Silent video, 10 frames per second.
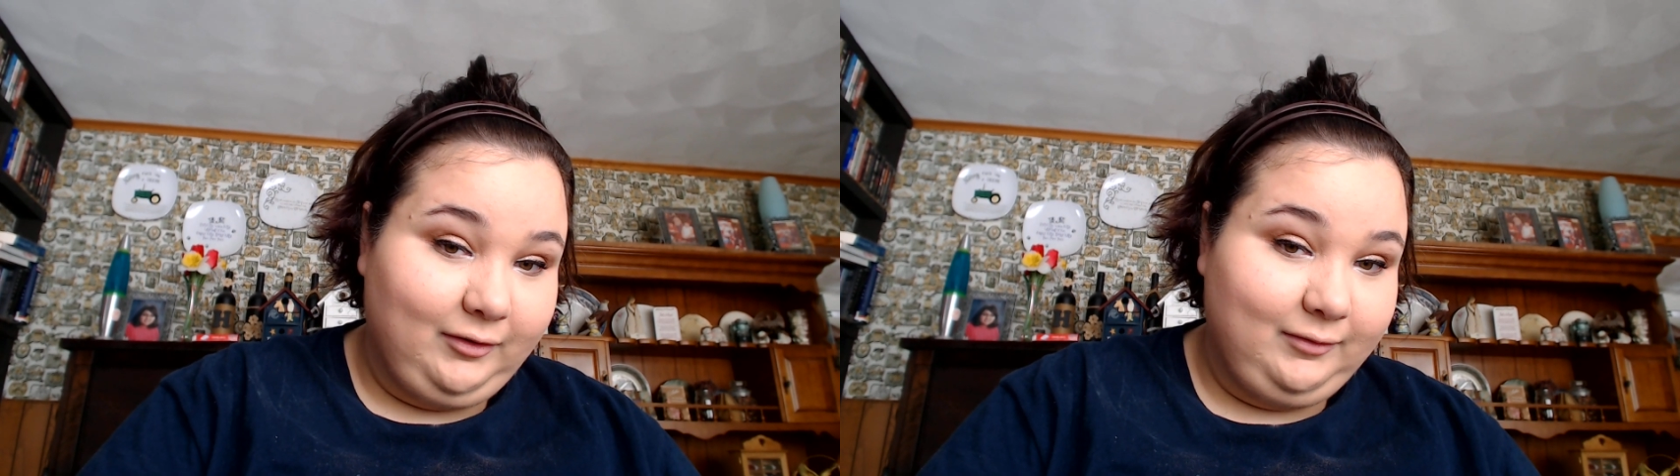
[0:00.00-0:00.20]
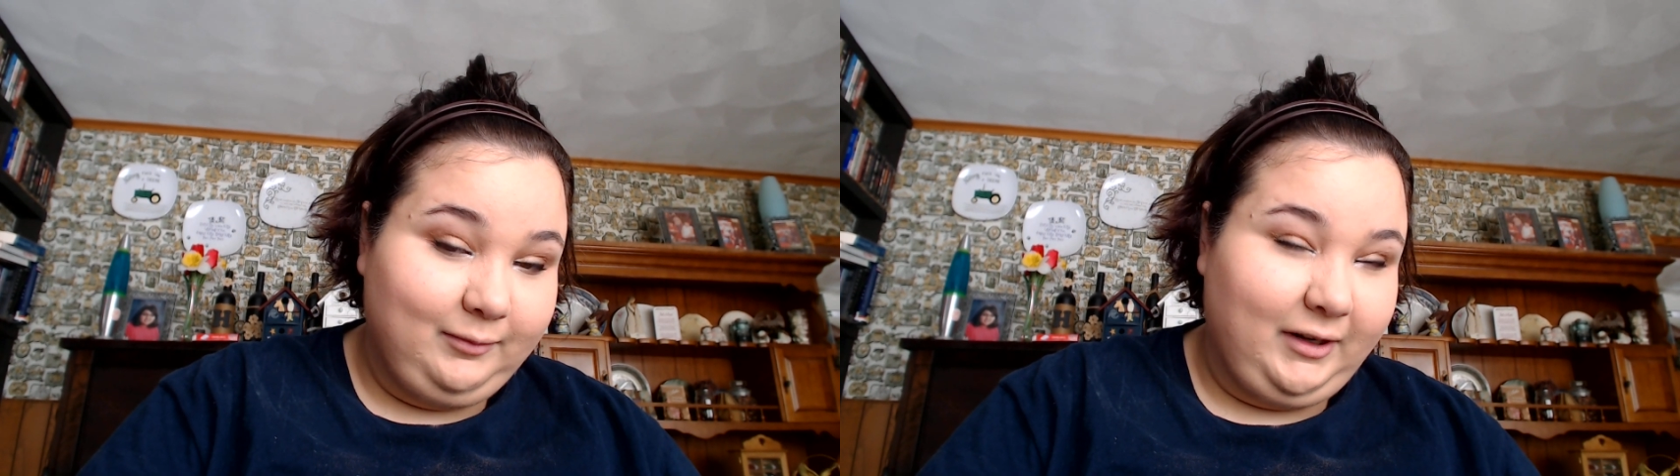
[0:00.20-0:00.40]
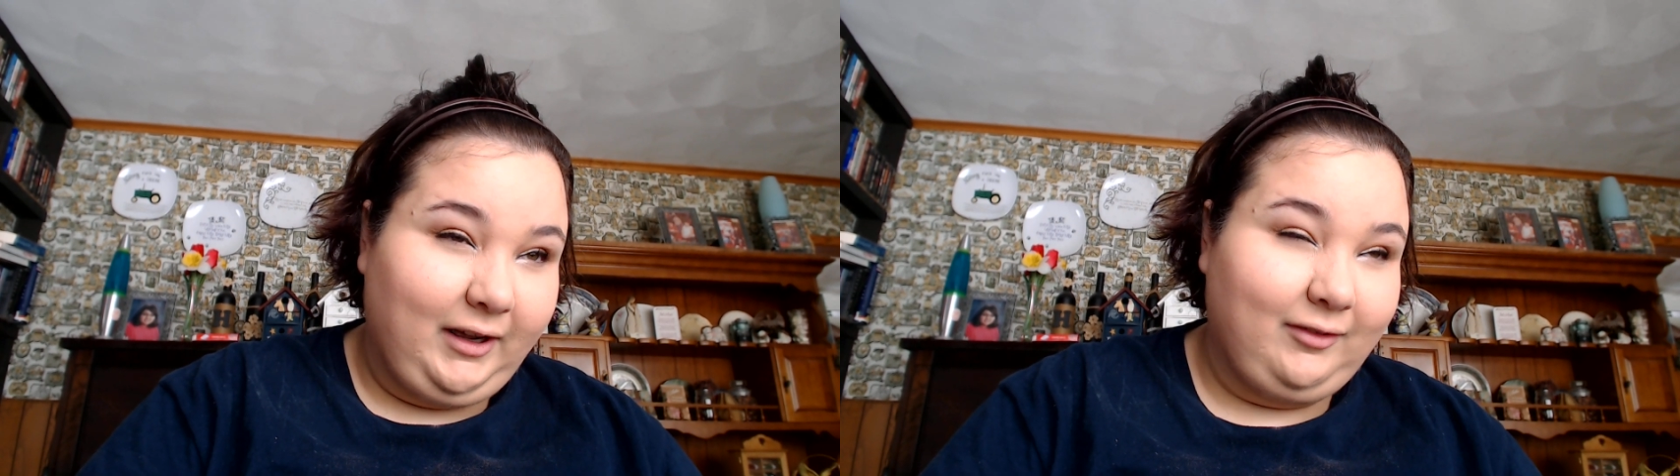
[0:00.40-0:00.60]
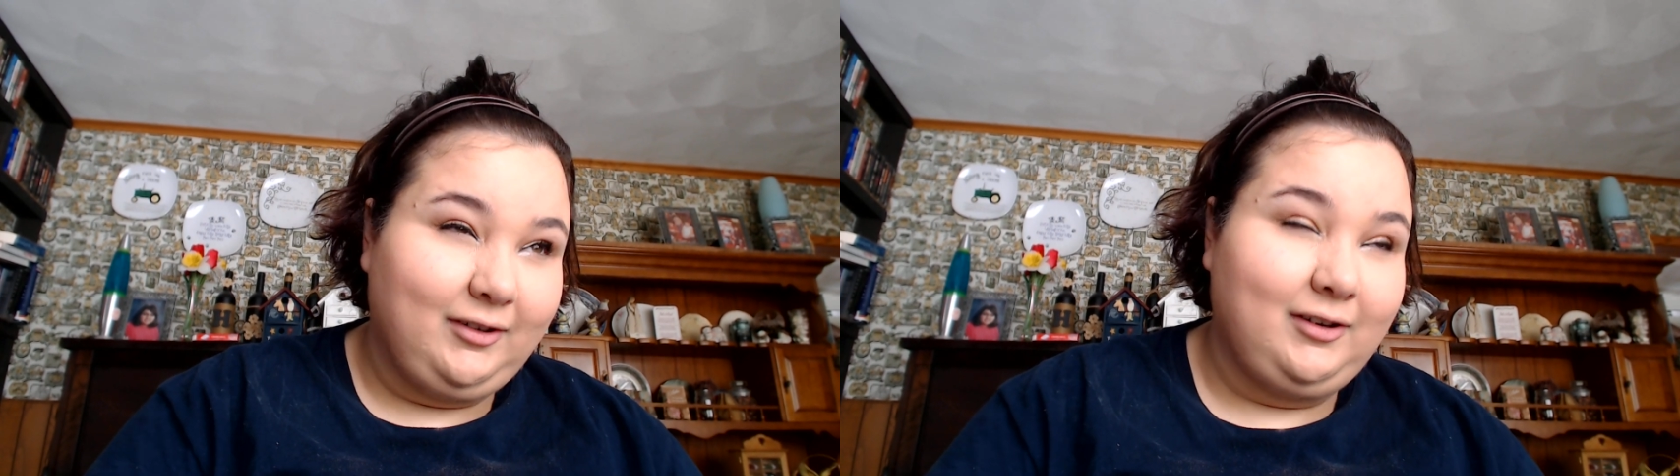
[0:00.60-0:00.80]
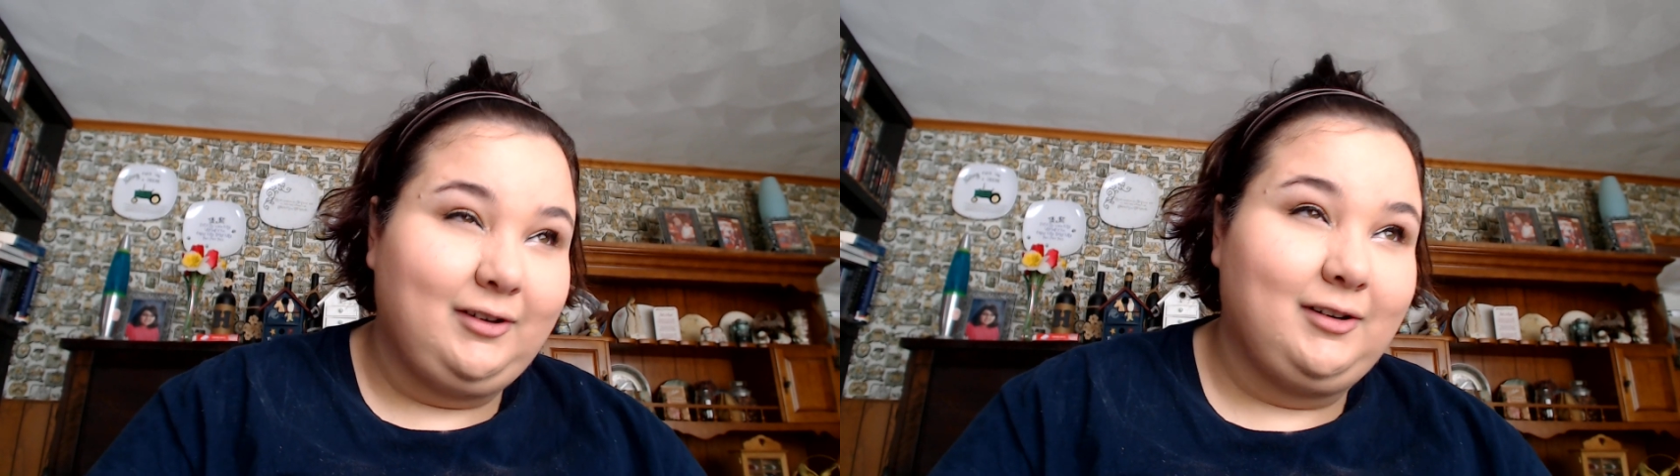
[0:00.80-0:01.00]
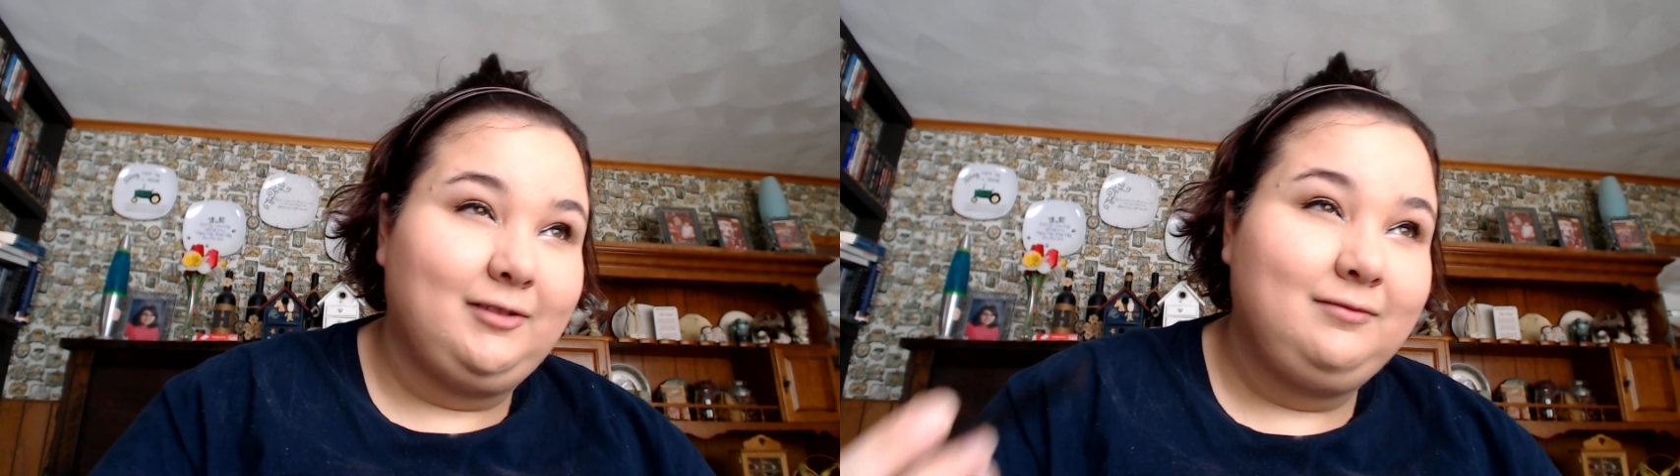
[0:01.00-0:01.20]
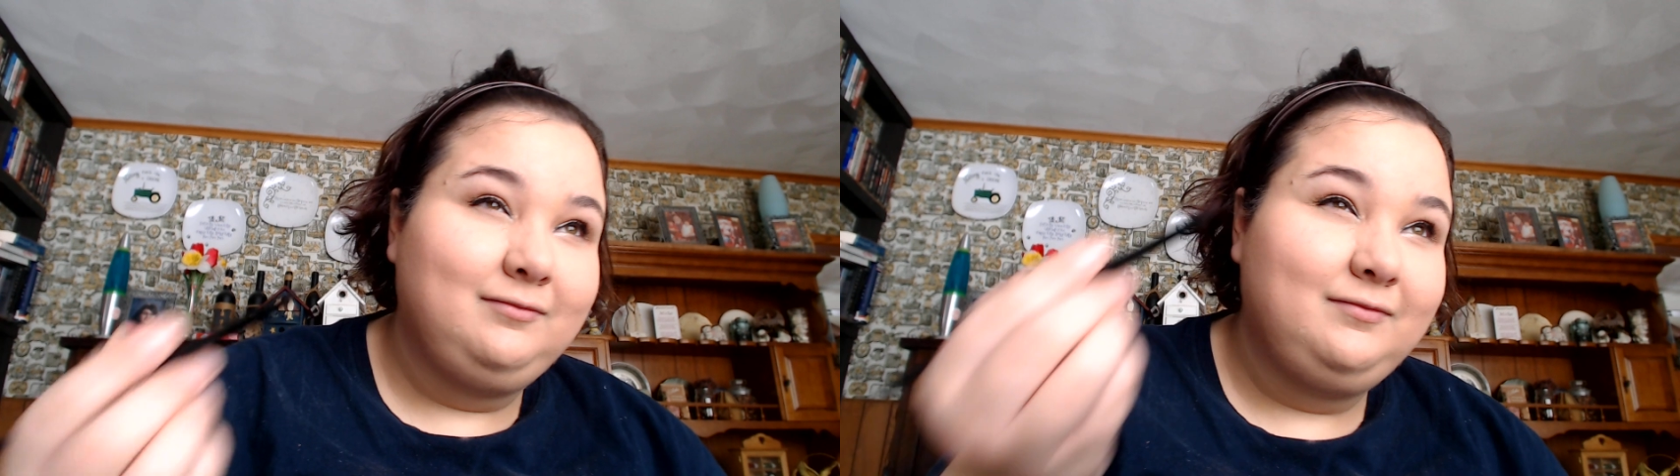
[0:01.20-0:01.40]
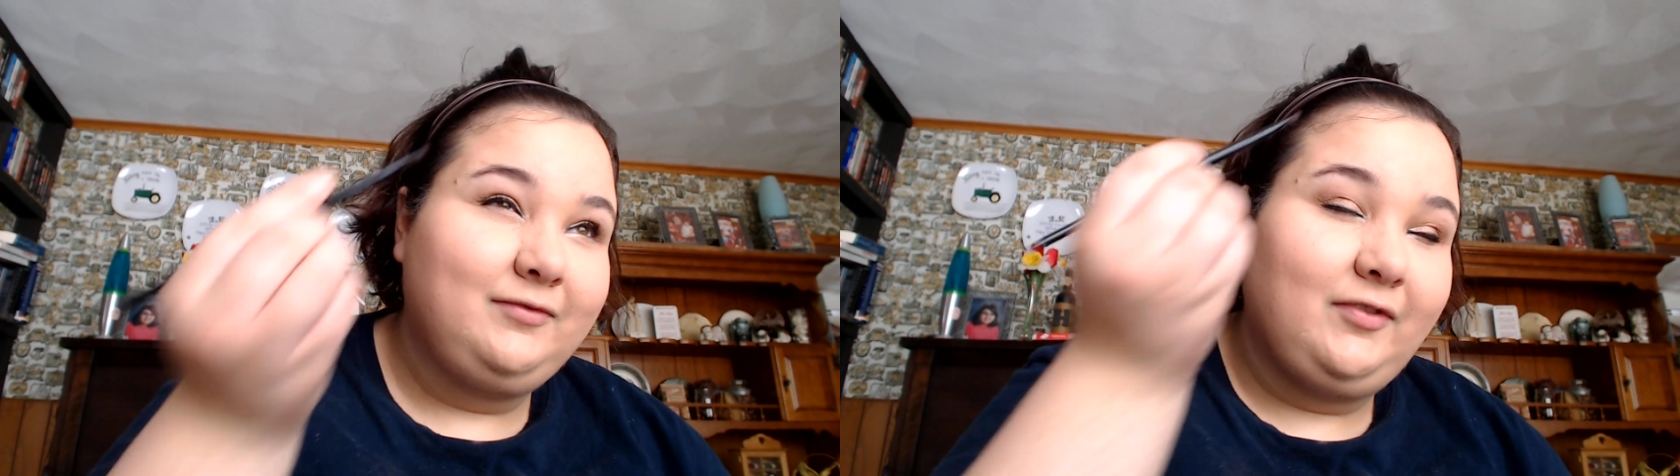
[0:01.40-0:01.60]
but after
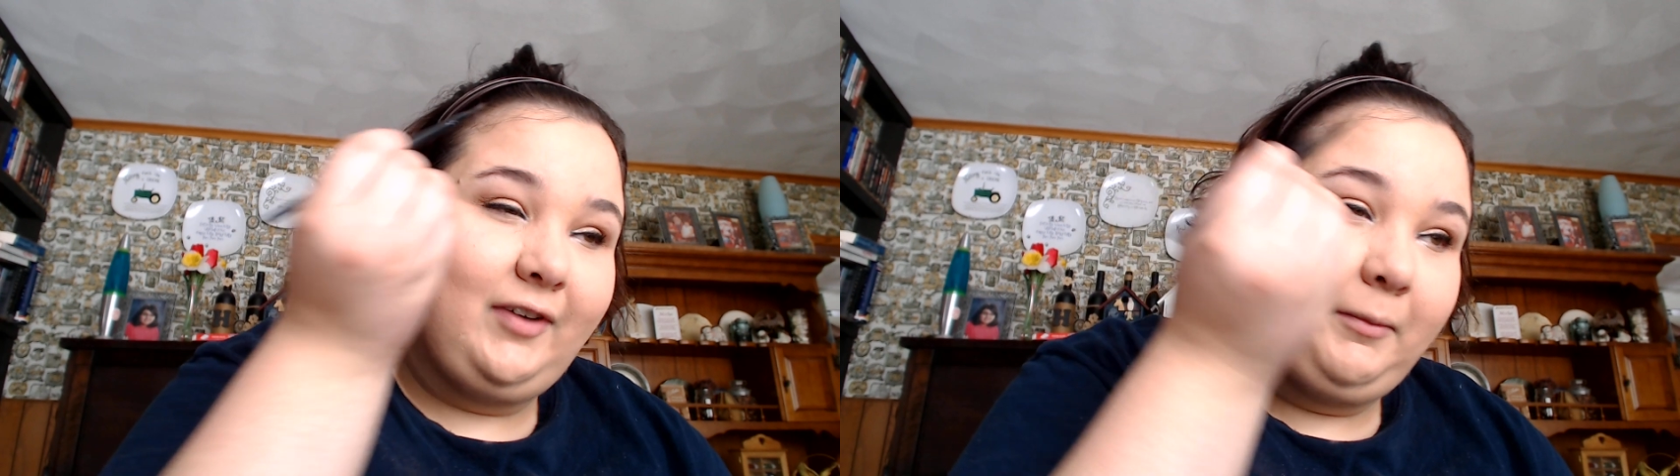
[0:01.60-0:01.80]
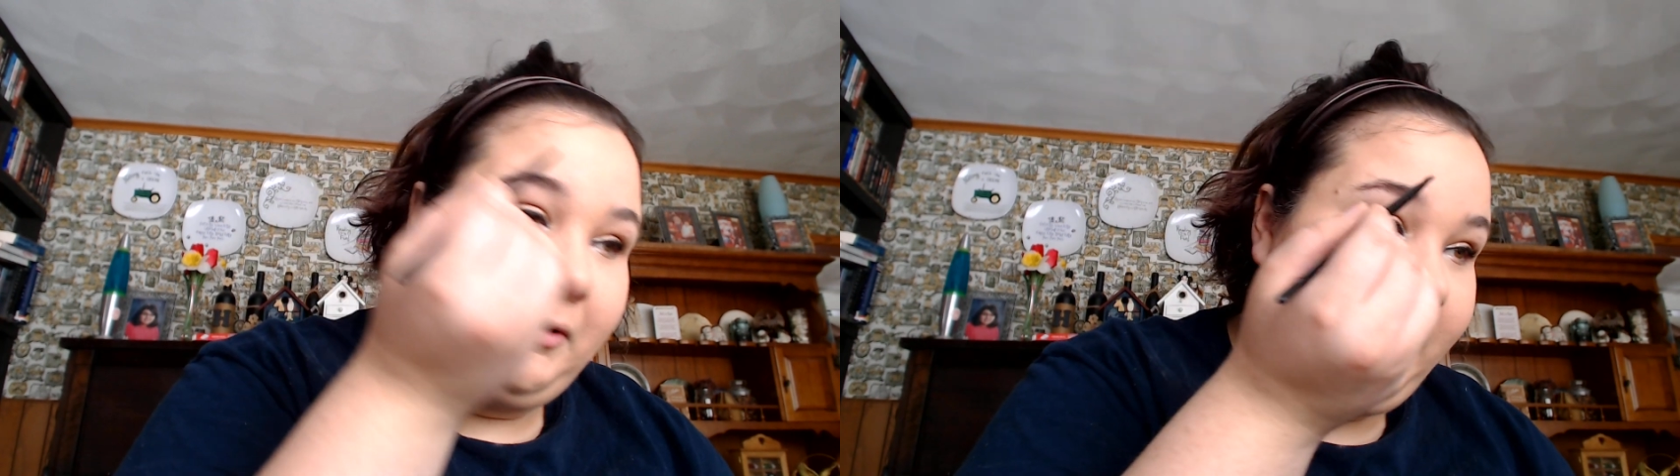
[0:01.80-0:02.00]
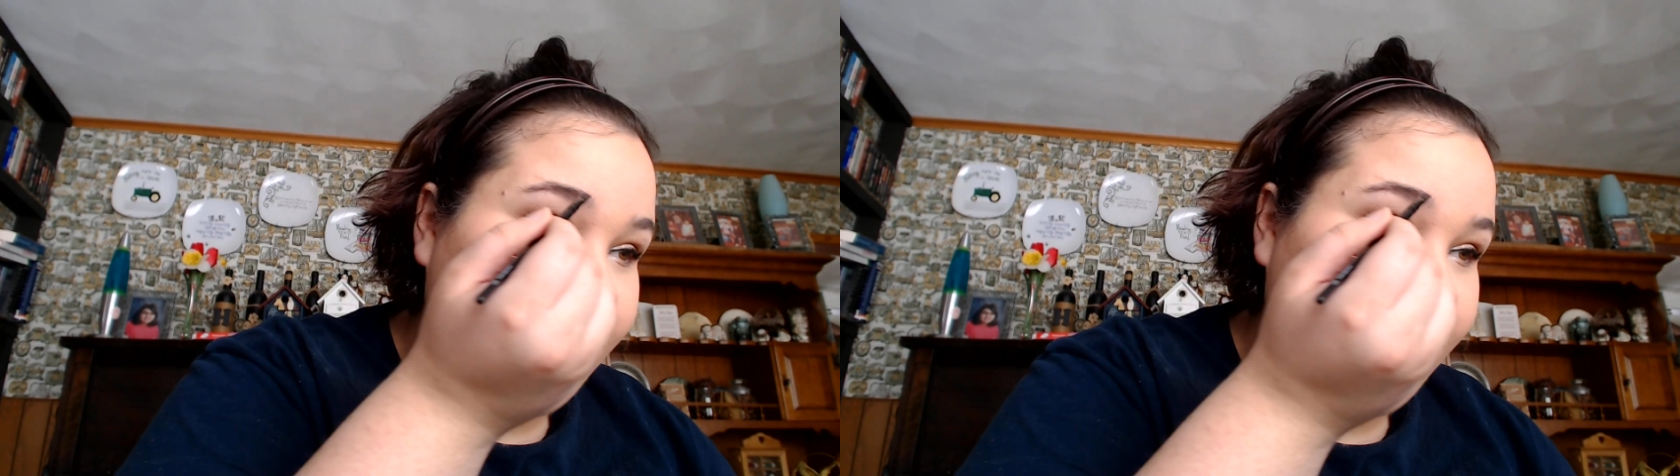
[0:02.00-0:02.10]
February,